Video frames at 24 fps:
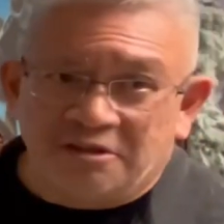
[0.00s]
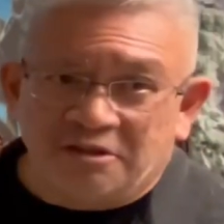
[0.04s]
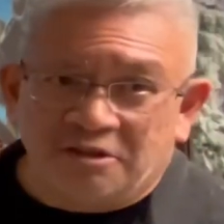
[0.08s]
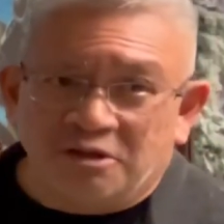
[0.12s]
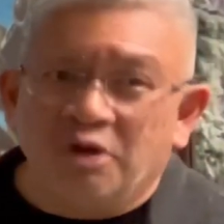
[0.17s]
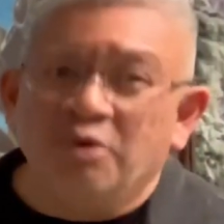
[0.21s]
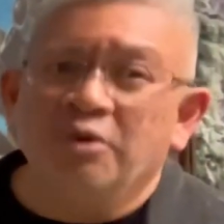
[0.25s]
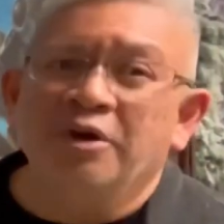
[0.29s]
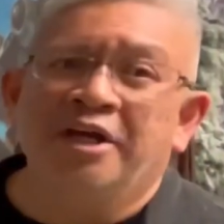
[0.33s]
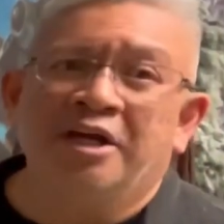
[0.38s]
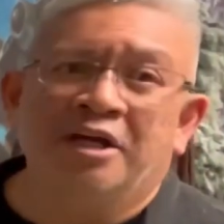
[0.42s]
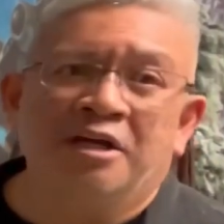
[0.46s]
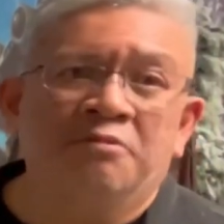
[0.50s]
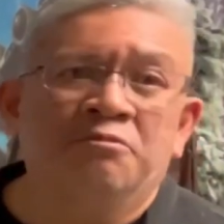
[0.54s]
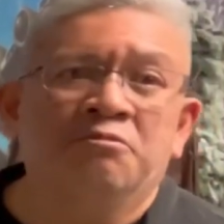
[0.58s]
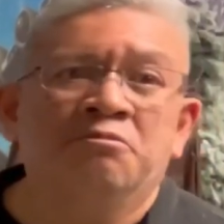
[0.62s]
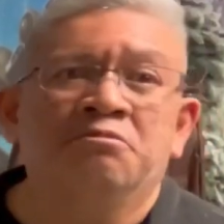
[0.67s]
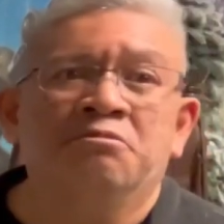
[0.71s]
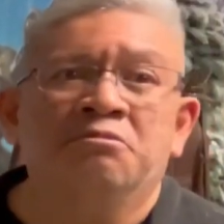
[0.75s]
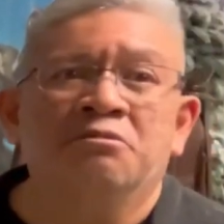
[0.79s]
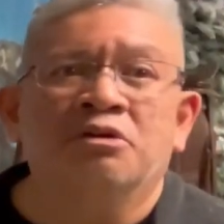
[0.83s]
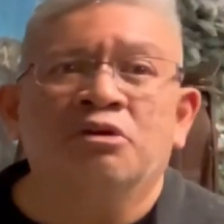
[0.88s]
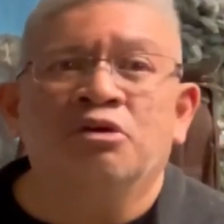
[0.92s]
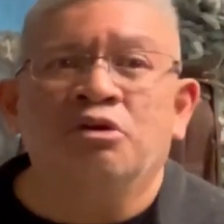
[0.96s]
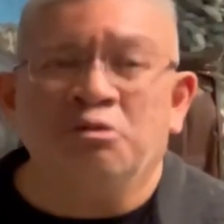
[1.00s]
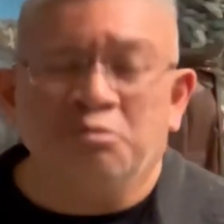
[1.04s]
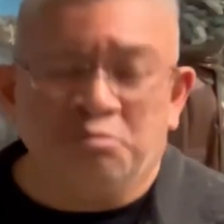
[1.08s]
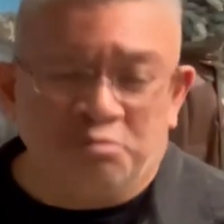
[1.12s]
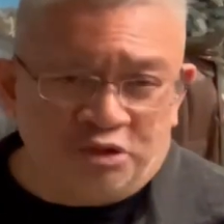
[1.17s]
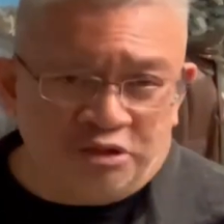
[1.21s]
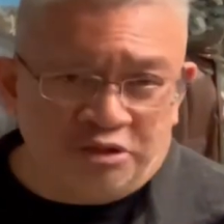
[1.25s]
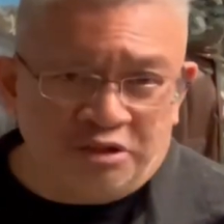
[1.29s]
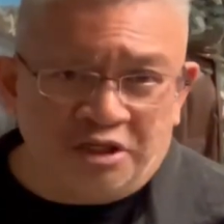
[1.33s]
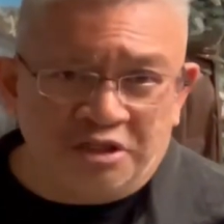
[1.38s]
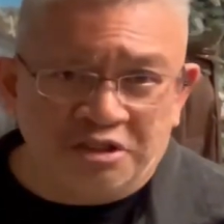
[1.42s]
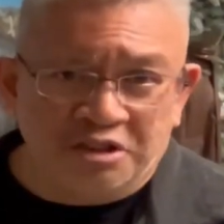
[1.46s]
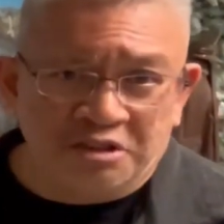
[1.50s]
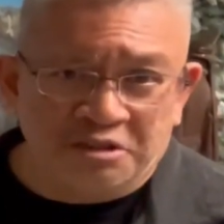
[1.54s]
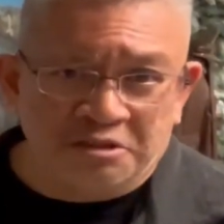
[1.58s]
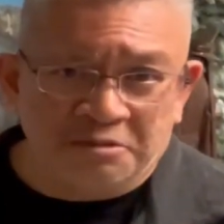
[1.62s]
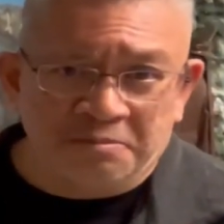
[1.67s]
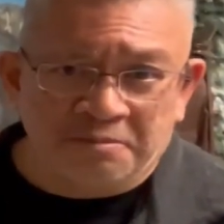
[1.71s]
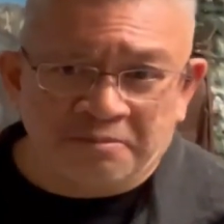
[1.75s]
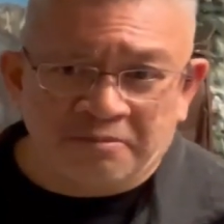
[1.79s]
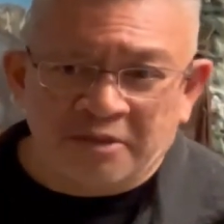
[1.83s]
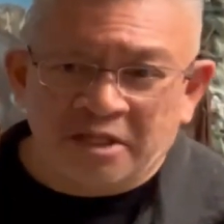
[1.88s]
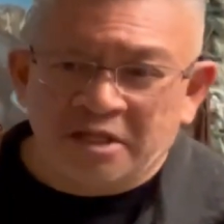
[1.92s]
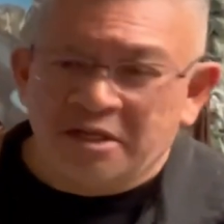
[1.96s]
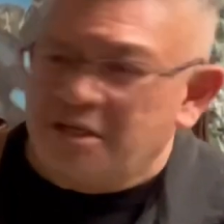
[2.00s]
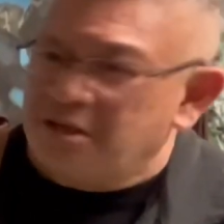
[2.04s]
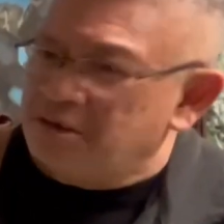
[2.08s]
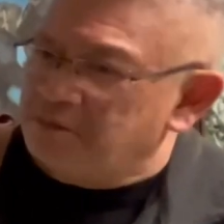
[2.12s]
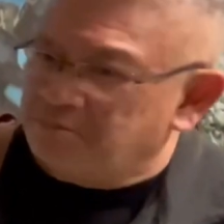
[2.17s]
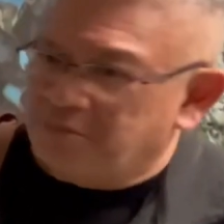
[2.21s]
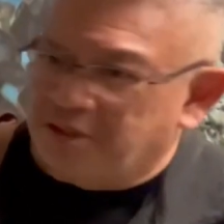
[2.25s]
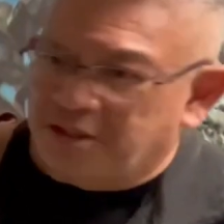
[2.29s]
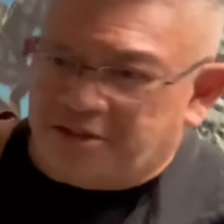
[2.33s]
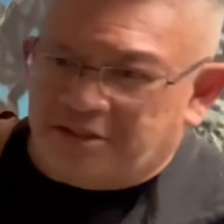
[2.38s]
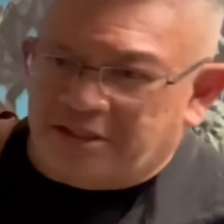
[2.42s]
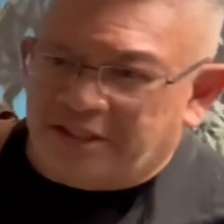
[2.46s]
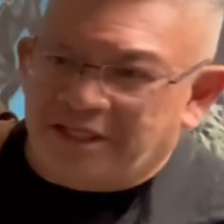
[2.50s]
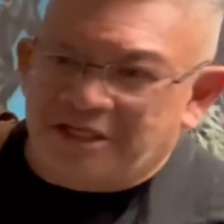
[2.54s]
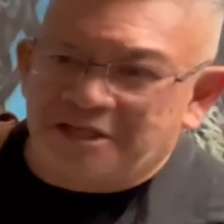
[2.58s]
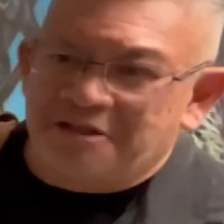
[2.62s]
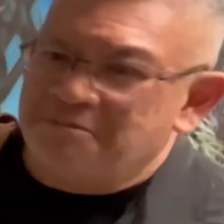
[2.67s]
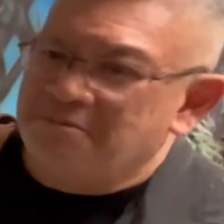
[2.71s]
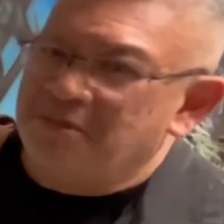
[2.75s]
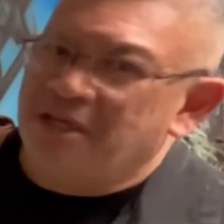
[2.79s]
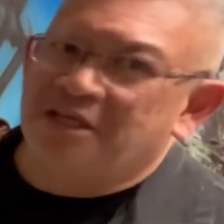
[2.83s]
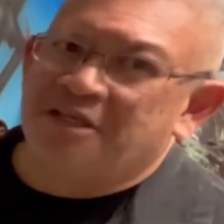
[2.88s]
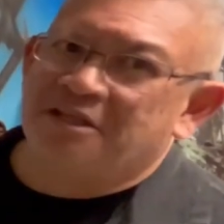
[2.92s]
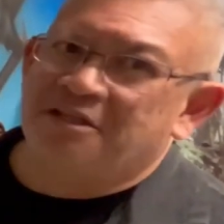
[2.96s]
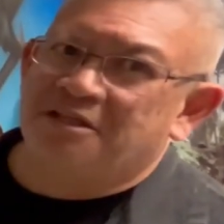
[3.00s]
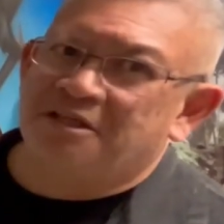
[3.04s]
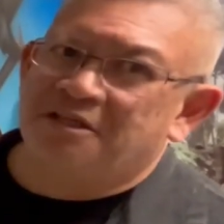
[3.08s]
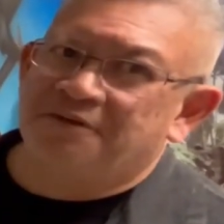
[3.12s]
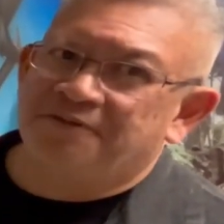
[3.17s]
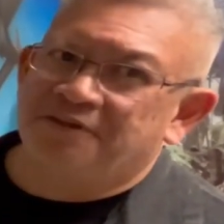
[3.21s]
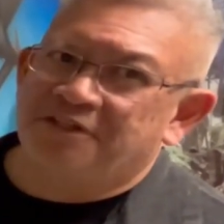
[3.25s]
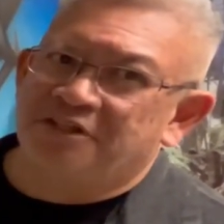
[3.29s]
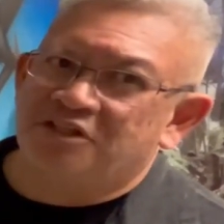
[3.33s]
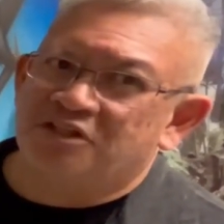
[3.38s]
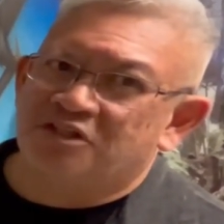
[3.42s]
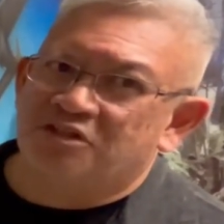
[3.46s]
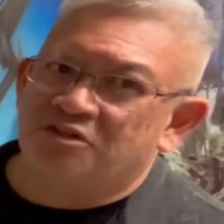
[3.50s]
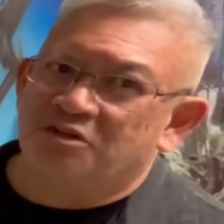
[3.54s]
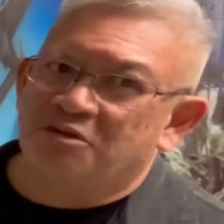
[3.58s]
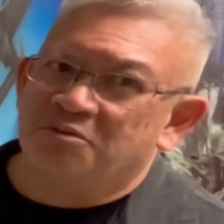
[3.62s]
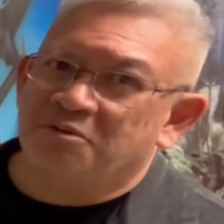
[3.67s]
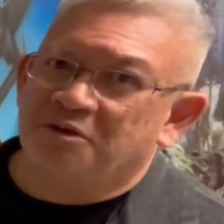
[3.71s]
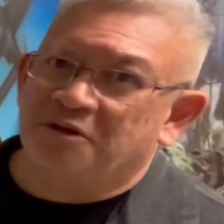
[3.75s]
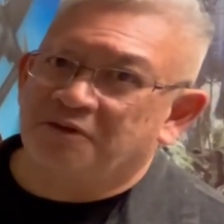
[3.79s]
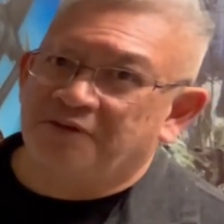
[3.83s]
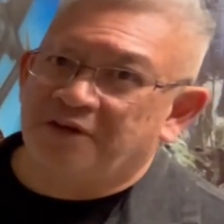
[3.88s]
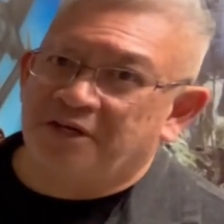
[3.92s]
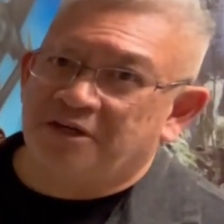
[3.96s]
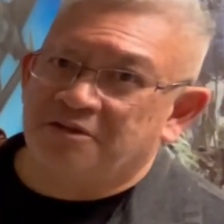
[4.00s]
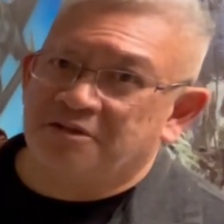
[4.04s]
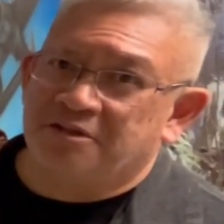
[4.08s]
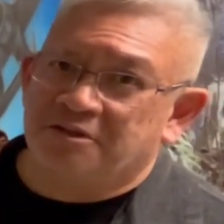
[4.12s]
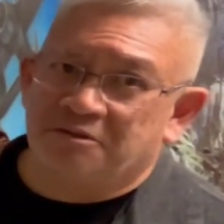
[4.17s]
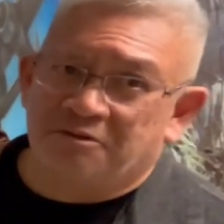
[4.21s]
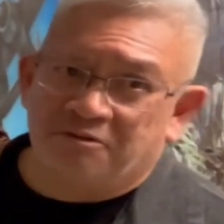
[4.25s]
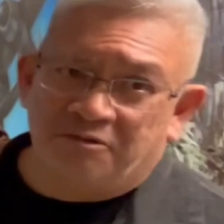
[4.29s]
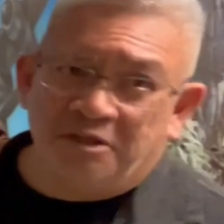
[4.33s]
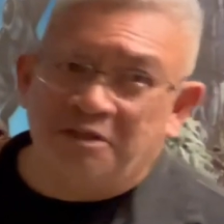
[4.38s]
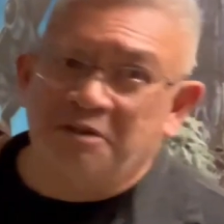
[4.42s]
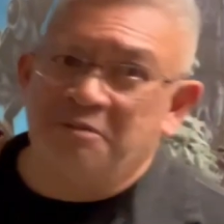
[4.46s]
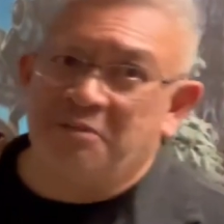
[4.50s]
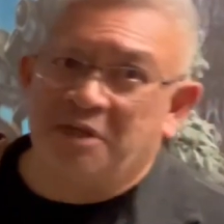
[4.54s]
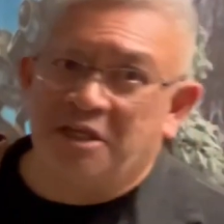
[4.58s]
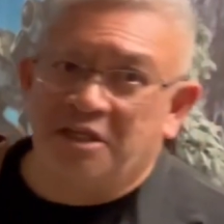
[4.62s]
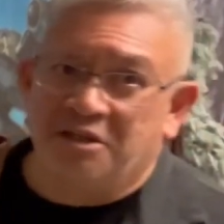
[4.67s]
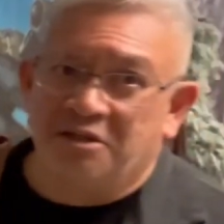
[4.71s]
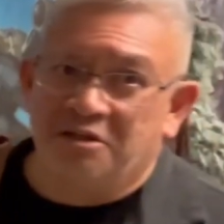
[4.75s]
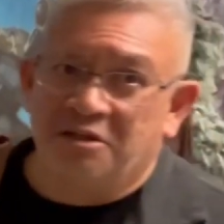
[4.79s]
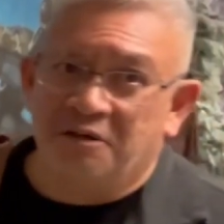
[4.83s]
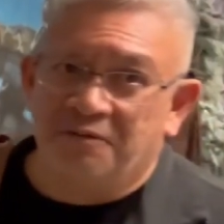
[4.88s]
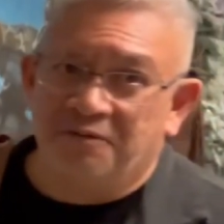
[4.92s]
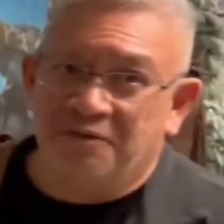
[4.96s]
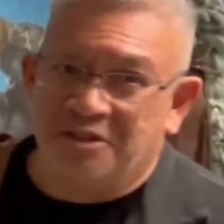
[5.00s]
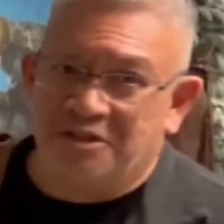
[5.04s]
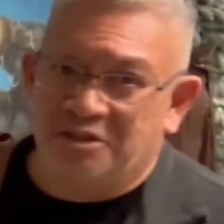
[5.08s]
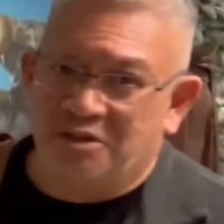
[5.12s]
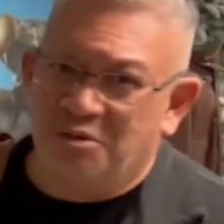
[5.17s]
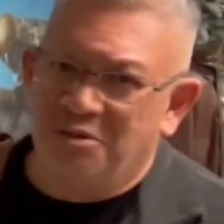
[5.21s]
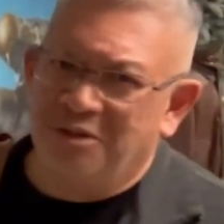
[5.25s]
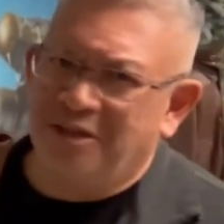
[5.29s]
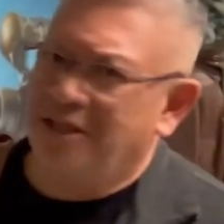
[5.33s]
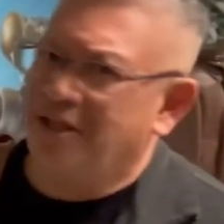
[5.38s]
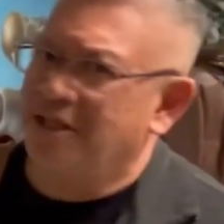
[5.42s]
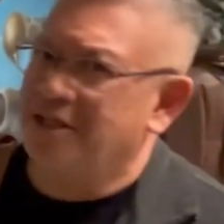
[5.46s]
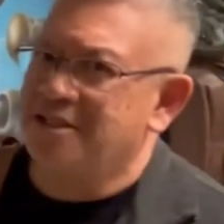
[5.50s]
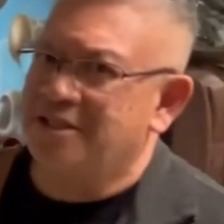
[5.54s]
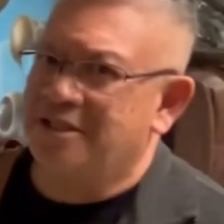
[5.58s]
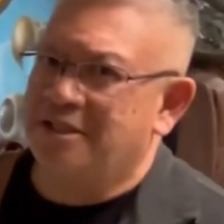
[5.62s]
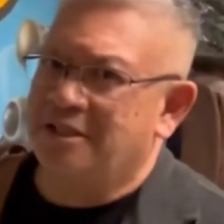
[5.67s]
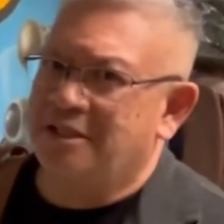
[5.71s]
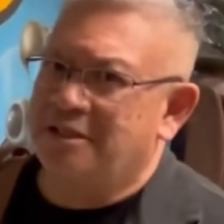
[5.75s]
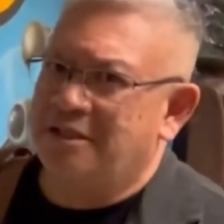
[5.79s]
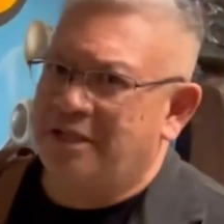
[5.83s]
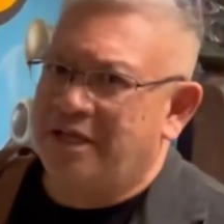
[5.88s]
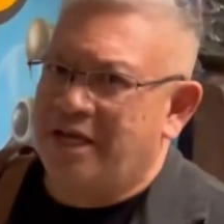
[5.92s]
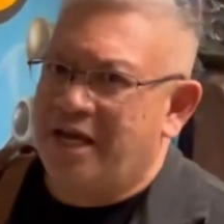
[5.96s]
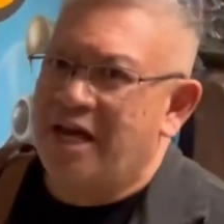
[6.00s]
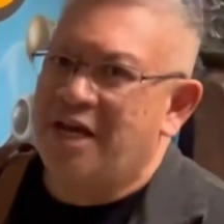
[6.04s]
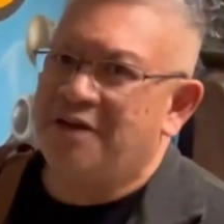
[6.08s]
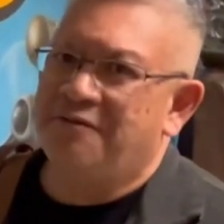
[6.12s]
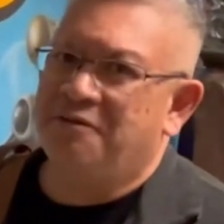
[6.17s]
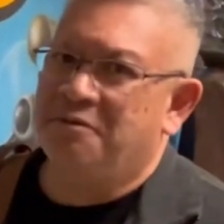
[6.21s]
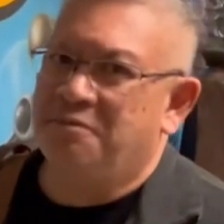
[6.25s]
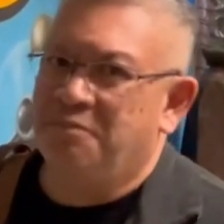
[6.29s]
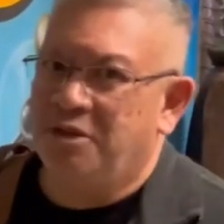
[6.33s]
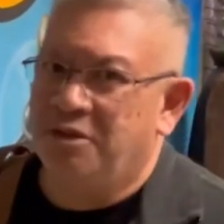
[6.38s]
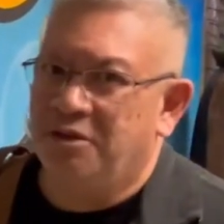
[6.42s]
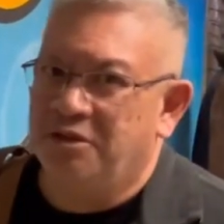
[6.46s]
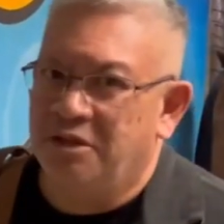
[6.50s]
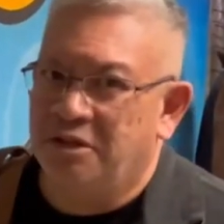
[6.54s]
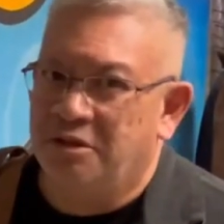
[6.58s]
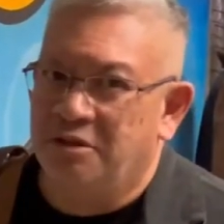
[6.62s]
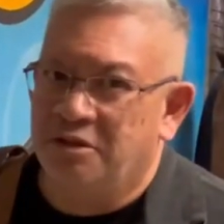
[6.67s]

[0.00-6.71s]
go ahead, go in production. But they didn't make enough of these Sturmgewehrs to really make a difference. Only less than 500,000